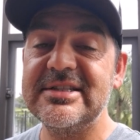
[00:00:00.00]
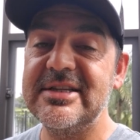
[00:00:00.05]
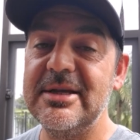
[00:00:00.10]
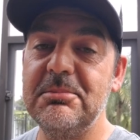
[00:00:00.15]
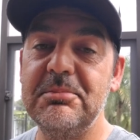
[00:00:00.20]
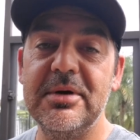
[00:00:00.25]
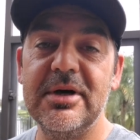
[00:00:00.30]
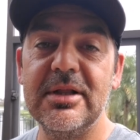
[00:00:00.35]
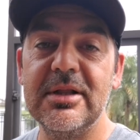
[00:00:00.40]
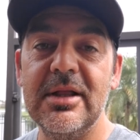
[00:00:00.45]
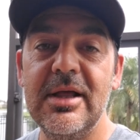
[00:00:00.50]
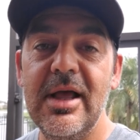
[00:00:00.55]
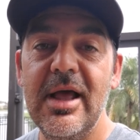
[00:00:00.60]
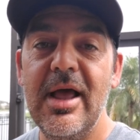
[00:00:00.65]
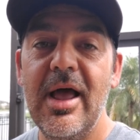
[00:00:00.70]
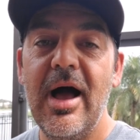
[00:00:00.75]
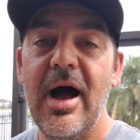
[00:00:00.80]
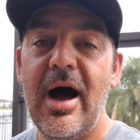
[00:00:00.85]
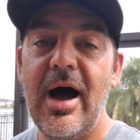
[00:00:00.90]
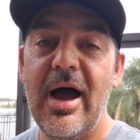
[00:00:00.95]
simple.
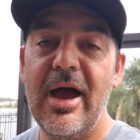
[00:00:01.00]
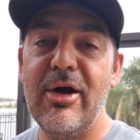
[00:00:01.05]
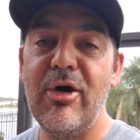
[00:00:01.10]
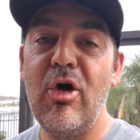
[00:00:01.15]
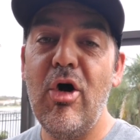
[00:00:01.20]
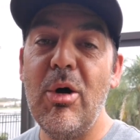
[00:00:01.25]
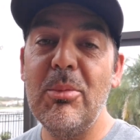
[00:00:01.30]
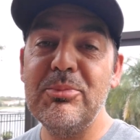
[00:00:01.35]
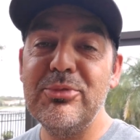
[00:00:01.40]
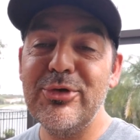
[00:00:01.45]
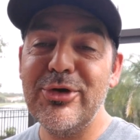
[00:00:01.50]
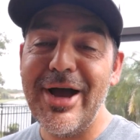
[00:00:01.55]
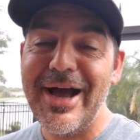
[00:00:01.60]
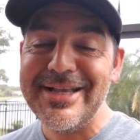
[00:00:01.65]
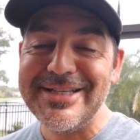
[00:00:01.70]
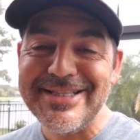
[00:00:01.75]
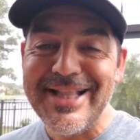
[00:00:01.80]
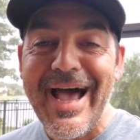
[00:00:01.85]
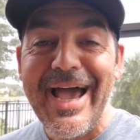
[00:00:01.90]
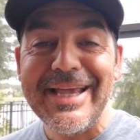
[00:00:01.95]
I hope you
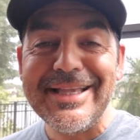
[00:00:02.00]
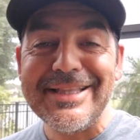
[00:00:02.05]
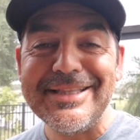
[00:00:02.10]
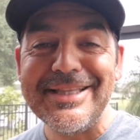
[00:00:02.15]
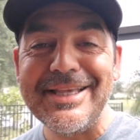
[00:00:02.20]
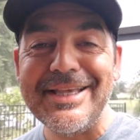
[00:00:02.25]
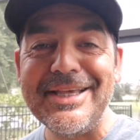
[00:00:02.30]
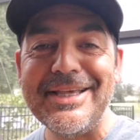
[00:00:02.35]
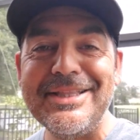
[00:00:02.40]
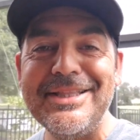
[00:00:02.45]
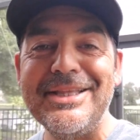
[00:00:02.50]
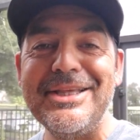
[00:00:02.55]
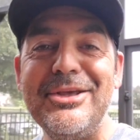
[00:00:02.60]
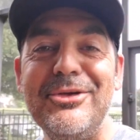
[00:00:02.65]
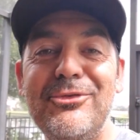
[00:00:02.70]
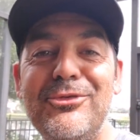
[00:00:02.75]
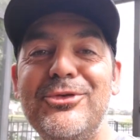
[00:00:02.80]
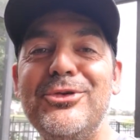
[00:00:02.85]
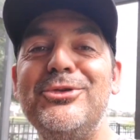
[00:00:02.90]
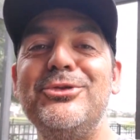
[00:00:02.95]
guys liked it.
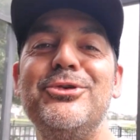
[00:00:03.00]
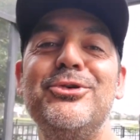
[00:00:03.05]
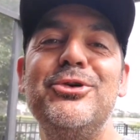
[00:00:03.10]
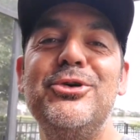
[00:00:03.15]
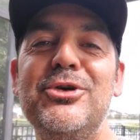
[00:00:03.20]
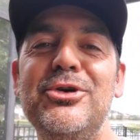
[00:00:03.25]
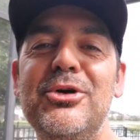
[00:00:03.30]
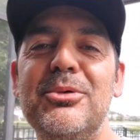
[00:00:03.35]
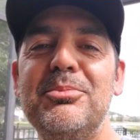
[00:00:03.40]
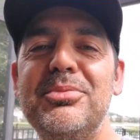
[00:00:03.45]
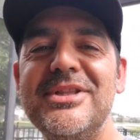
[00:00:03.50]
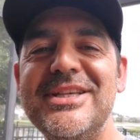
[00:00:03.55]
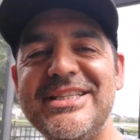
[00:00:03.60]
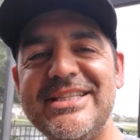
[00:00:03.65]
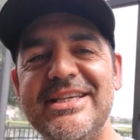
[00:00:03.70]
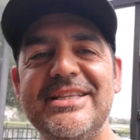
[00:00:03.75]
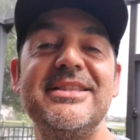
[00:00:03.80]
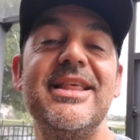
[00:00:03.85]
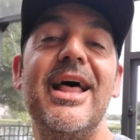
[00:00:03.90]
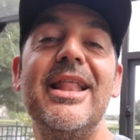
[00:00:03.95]
If you do, please
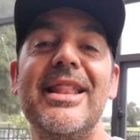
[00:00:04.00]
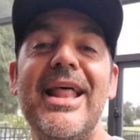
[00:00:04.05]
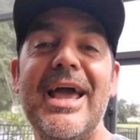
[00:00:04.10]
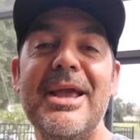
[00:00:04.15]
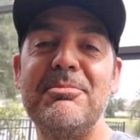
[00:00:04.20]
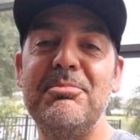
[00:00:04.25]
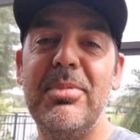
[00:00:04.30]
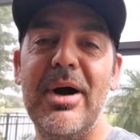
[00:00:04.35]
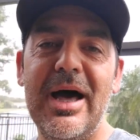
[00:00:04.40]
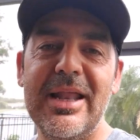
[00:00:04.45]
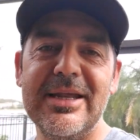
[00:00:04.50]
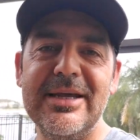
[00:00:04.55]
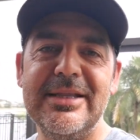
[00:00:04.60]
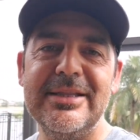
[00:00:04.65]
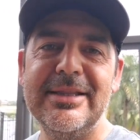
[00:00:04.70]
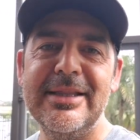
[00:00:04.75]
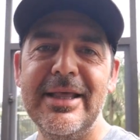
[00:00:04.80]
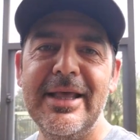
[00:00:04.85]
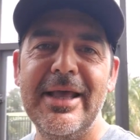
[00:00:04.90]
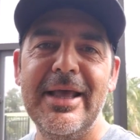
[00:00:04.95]
hit that like
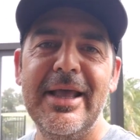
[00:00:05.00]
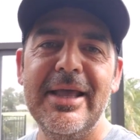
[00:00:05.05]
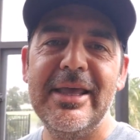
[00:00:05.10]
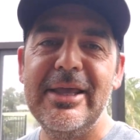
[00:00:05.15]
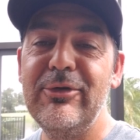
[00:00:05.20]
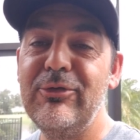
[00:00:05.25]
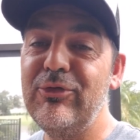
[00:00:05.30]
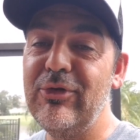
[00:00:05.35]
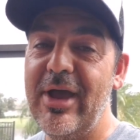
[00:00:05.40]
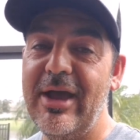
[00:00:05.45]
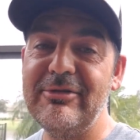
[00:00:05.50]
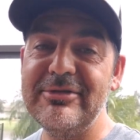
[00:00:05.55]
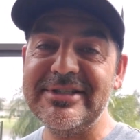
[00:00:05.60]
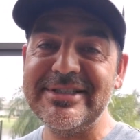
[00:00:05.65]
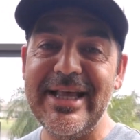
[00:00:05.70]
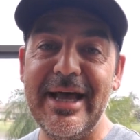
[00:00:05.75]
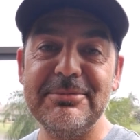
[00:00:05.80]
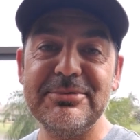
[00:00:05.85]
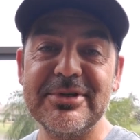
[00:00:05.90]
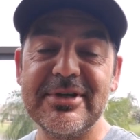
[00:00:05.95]
button. If you haven't
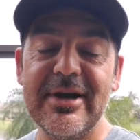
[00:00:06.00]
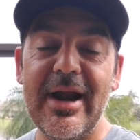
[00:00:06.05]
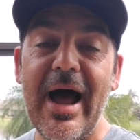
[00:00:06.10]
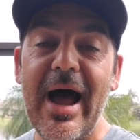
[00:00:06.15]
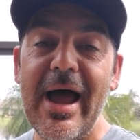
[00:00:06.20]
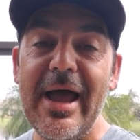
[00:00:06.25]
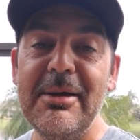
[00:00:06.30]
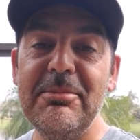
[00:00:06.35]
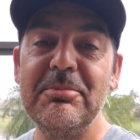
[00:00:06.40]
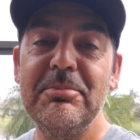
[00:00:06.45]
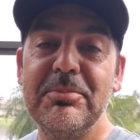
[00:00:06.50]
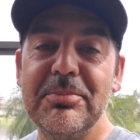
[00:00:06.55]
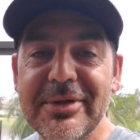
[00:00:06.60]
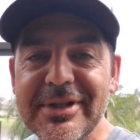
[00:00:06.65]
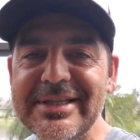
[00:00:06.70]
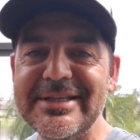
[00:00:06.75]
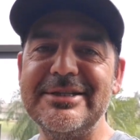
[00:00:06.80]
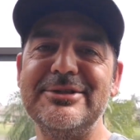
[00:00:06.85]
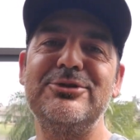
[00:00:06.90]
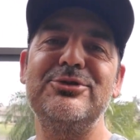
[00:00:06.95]
subscribed,
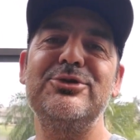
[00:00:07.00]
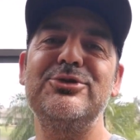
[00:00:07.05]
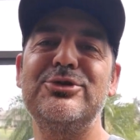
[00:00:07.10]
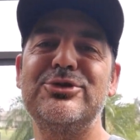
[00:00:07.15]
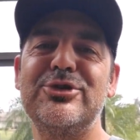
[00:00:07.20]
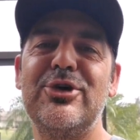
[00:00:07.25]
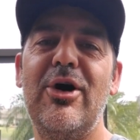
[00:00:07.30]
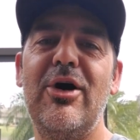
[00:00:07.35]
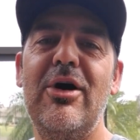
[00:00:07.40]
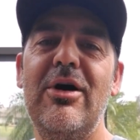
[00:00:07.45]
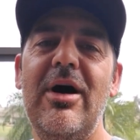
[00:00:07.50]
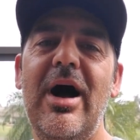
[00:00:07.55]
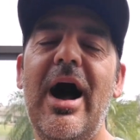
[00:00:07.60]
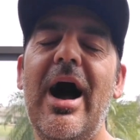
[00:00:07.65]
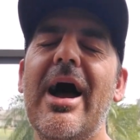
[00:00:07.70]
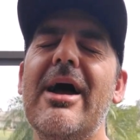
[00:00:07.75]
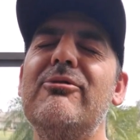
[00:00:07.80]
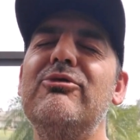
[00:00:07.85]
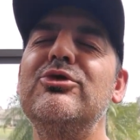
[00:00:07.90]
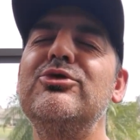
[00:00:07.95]
please do so.
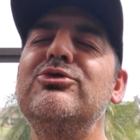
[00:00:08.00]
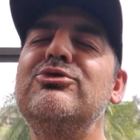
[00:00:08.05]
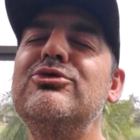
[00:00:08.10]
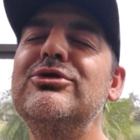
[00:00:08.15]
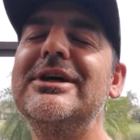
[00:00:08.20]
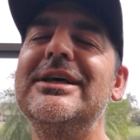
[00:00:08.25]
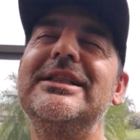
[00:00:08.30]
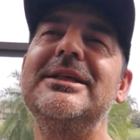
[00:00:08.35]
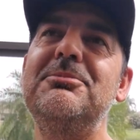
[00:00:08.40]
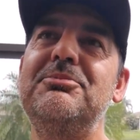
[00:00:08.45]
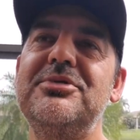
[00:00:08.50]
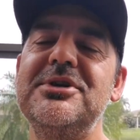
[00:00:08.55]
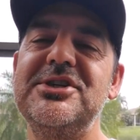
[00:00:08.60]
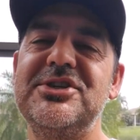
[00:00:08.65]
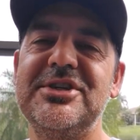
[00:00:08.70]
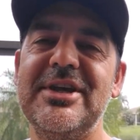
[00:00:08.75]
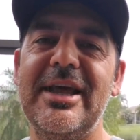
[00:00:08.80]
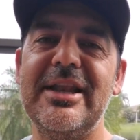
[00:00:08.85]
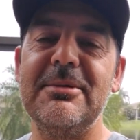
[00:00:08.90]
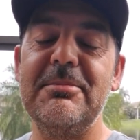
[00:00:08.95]
I would really
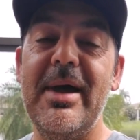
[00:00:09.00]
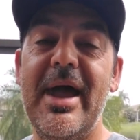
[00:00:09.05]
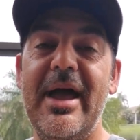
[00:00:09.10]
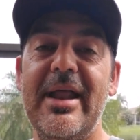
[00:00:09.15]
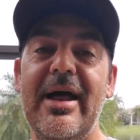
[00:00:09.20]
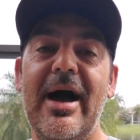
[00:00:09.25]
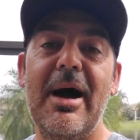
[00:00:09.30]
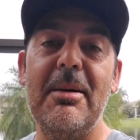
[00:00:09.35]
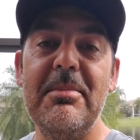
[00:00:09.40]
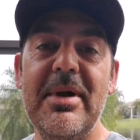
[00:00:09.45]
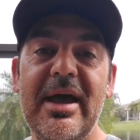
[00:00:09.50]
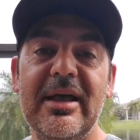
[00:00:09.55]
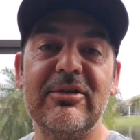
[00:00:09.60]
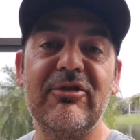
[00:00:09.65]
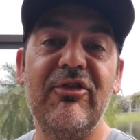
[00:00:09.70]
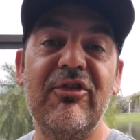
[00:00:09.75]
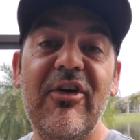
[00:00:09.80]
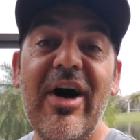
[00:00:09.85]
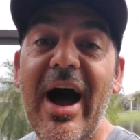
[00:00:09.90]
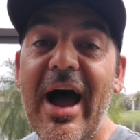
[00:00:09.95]
appreciate it, man. I'm at
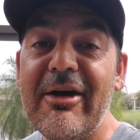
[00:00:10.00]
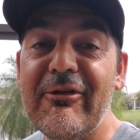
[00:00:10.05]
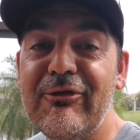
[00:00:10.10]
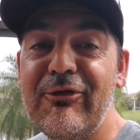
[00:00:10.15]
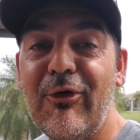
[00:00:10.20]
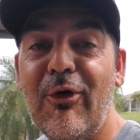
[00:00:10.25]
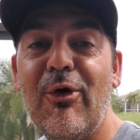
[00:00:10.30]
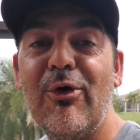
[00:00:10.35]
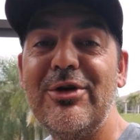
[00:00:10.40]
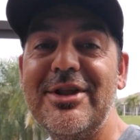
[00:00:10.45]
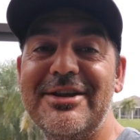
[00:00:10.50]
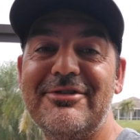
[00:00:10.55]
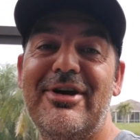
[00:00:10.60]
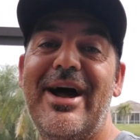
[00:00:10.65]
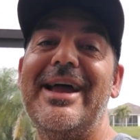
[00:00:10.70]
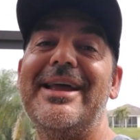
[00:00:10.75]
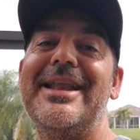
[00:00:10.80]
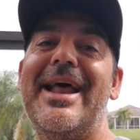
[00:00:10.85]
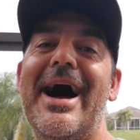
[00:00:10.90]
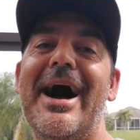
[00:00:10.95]
540
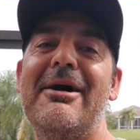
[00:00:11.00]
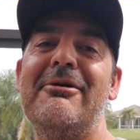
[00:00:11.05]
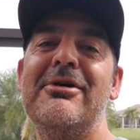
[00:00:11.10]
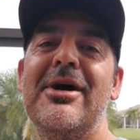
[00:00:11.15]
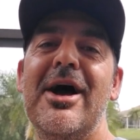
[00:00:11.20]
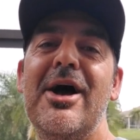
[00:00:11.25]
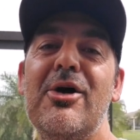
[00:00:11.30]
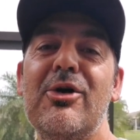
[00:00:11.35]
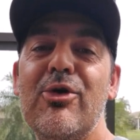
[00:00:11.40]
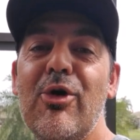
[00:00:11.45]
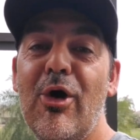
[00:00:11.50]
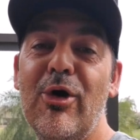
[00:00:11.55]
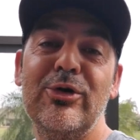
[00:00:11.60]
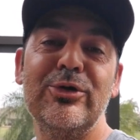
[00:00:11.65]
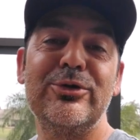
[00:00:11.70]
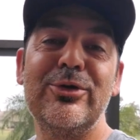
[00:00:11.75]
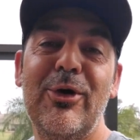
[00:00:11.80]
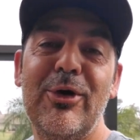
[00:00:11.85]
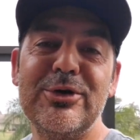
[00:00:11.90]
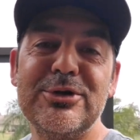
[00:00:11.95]
right now, going
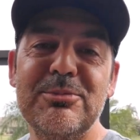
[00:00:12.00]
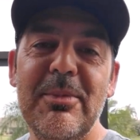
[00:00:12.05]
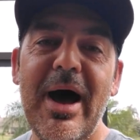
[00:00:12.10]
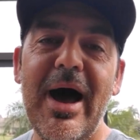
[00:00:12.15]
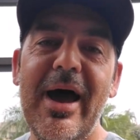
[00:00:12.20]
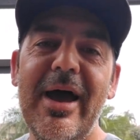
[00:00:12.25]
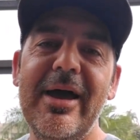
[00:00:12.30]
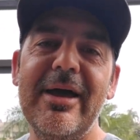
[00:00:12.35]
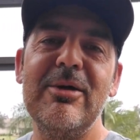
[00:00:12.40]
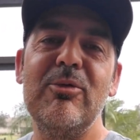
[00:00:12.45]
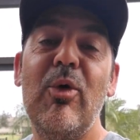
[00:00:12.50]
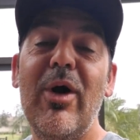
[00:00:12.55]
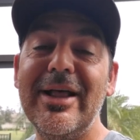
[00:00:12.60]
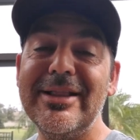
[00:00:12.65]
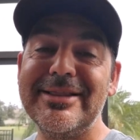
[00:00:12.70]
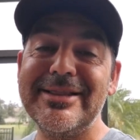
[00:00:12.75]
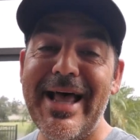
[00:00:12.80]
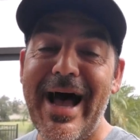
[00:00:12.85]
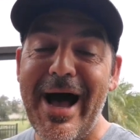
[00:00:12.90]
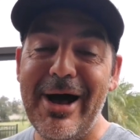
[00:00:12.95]
towards my
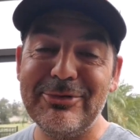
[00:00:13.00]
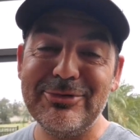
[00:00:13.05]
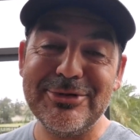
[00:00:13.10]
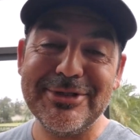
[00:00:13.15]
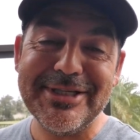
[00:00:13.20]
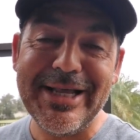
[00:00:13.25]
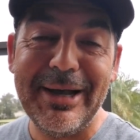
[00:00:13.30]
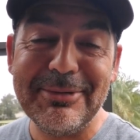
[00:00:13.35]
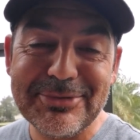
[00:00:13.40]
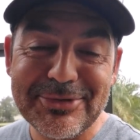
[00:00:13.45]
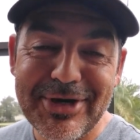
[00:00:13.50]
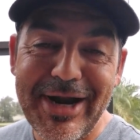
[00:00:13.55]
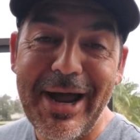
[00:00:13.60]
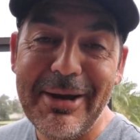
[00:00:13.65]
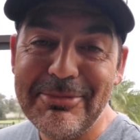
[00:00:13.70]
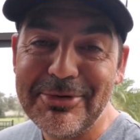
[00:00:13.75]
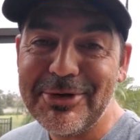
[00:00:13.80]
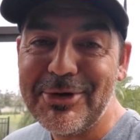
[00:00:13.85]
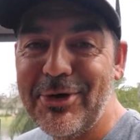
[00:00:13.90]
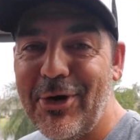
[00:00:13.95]
1,000
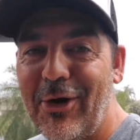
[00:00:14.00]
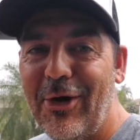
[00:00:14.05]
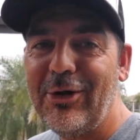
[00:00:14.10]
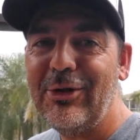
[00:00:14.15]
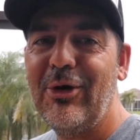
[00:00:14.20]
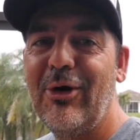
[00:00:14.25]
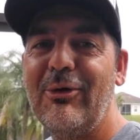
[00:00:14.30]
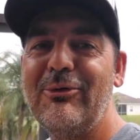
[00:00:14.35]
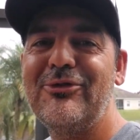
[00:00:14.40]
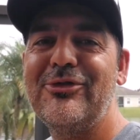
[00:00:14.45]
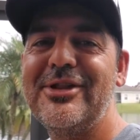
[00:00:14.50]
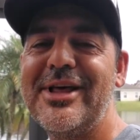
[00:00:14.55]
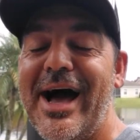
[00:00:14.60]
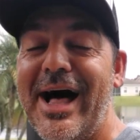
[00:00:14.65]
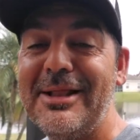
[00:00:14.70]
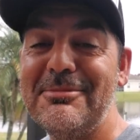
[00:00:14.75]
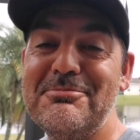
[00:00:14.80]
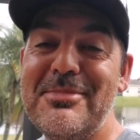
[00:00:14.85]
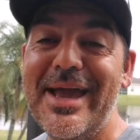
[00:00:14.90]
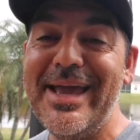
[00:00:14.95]
subscriber goal. Hopefully
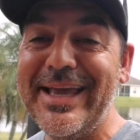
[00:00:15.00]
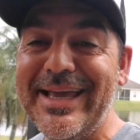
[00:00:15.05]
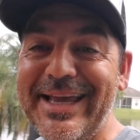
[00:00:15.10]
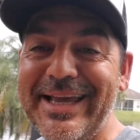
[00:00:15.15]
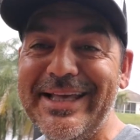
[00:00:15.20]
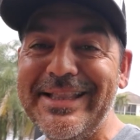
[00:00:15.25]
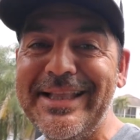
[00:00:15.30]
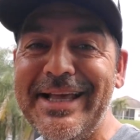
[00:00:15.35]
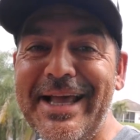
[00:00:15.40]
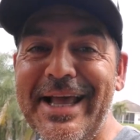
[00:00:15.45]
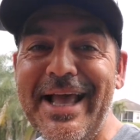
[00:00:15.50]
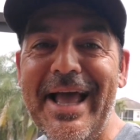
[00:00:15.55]
I'll make it.